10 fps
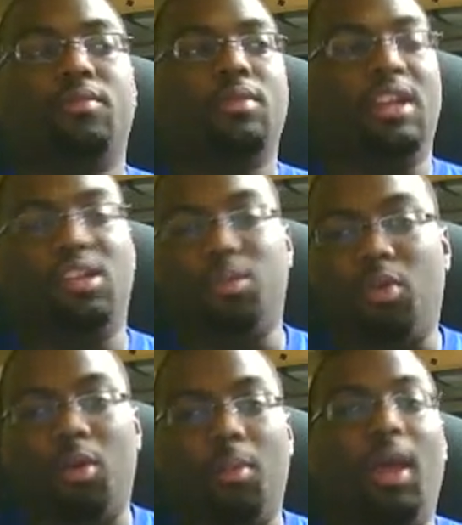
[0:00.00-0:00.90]
That's the
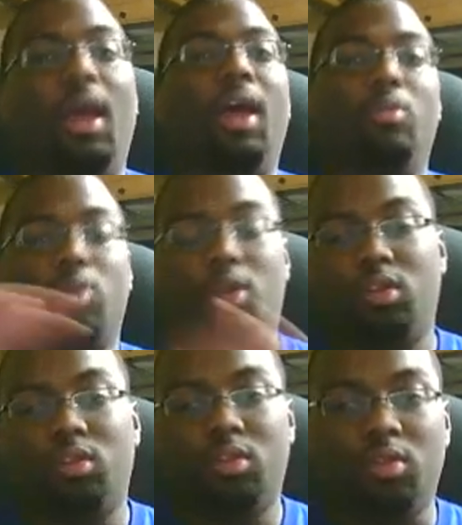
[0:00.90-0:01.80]
problem I had
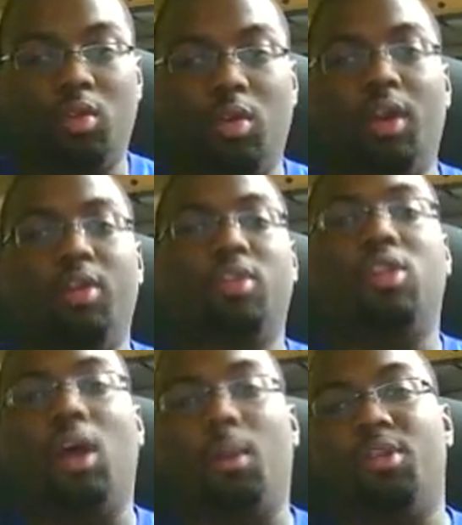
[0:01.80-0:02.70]
with Nogueira's
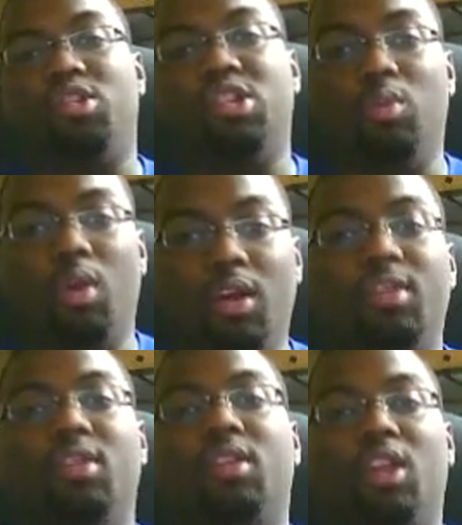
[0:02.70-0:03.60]
stoppage. He
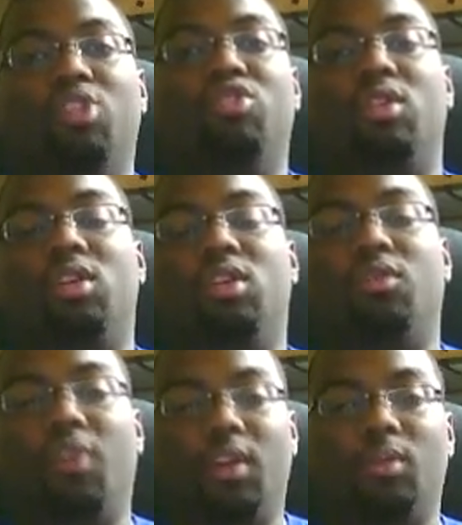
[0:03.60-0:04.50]
was intelligently
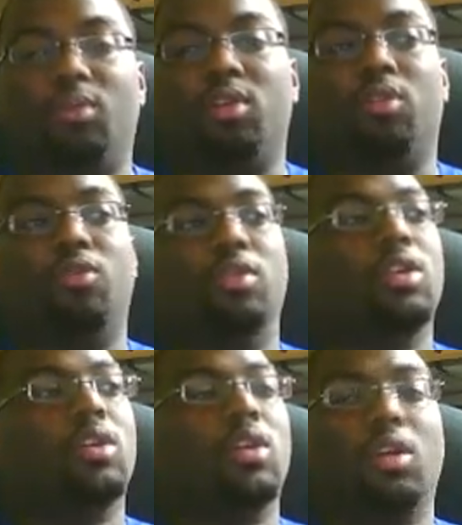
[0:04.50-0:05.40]
defending himself.
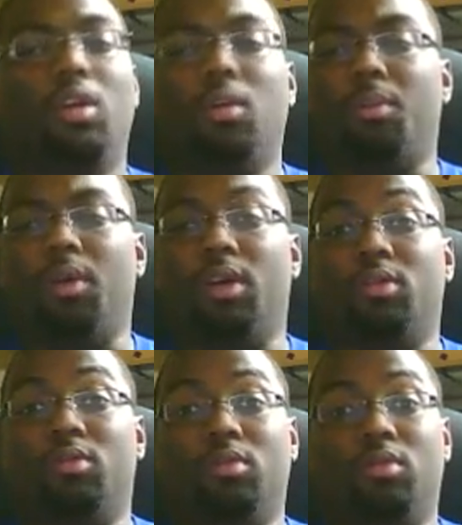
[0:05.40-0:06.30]

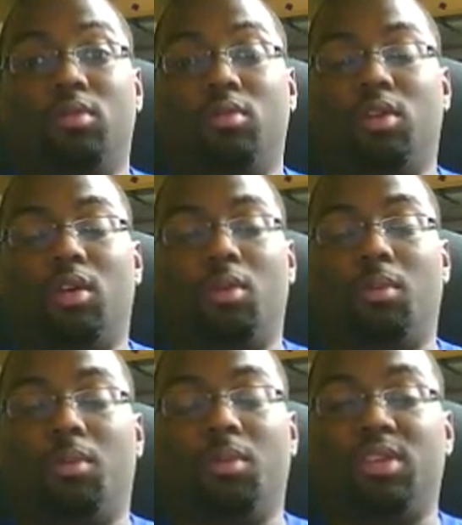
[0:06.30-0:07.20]
But
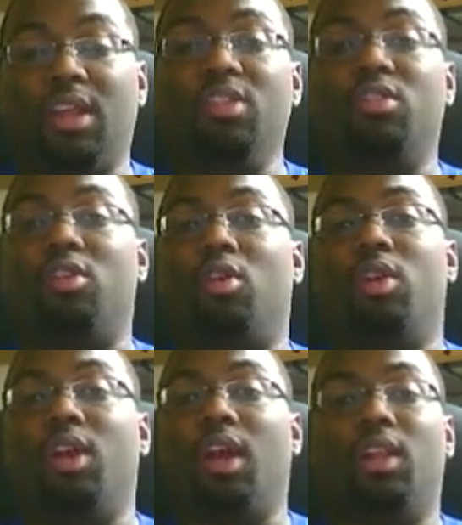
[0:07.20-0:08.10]
Macenzio,
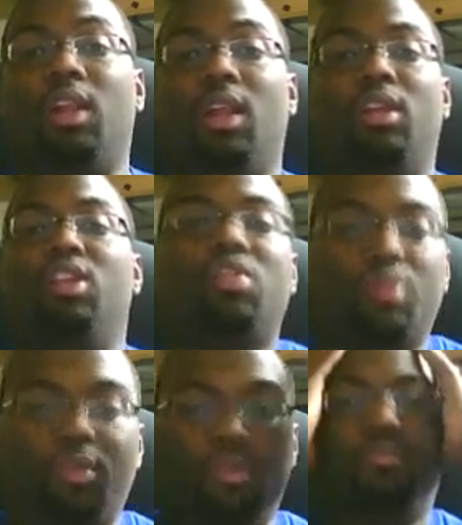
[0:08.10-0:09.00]
he
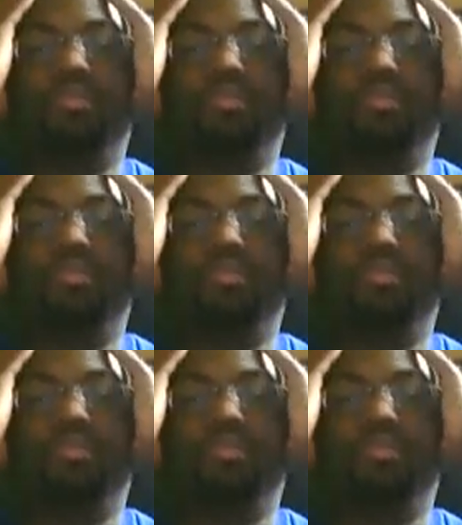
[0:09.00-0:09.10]
just was